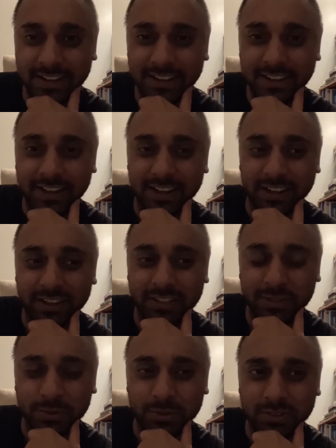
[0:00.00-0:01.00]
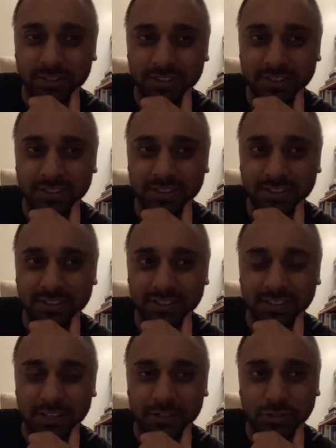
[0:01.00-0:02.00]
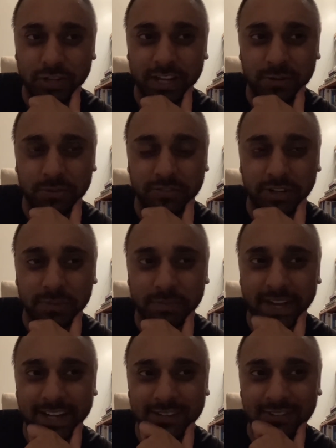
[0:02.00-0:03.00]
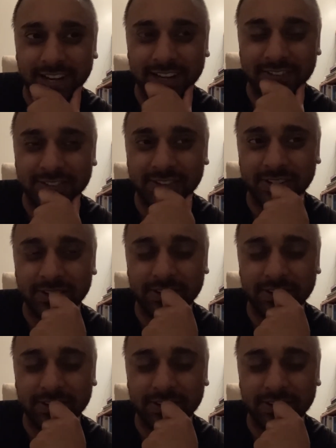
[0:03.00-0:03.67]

And I thought, Jen, with her background, and